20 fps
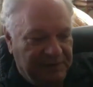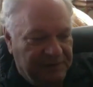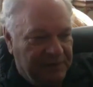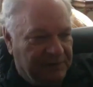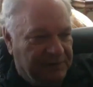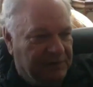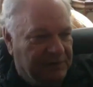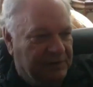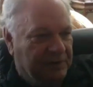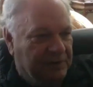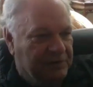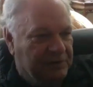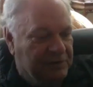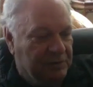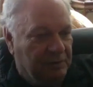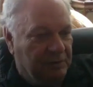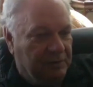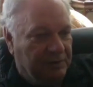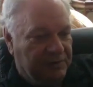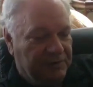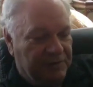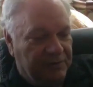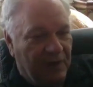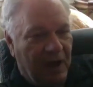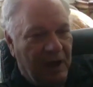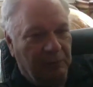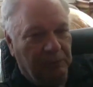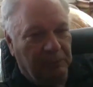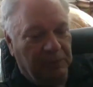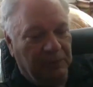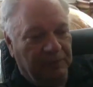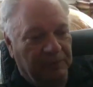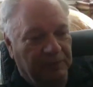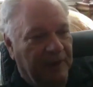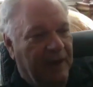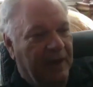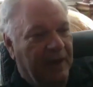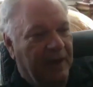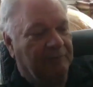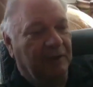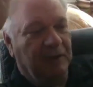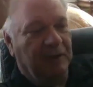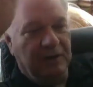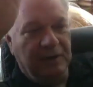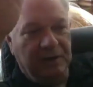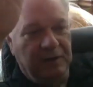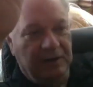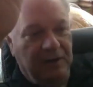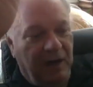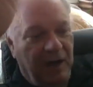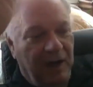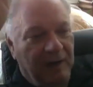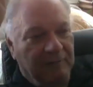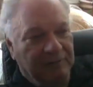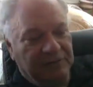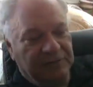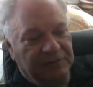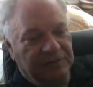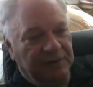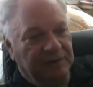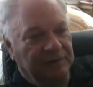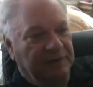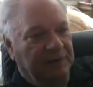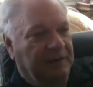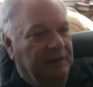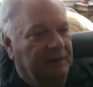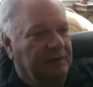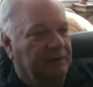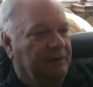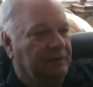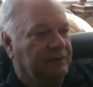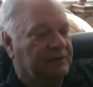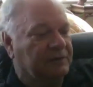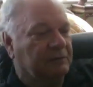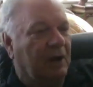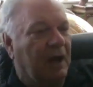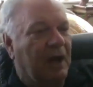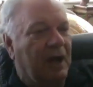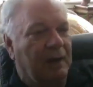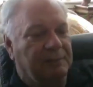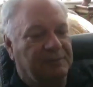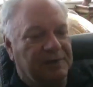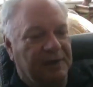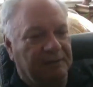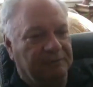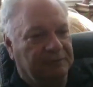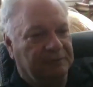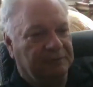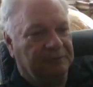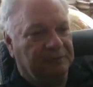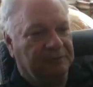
This isn't a Jewish thought world. They have obviously the, the scribes have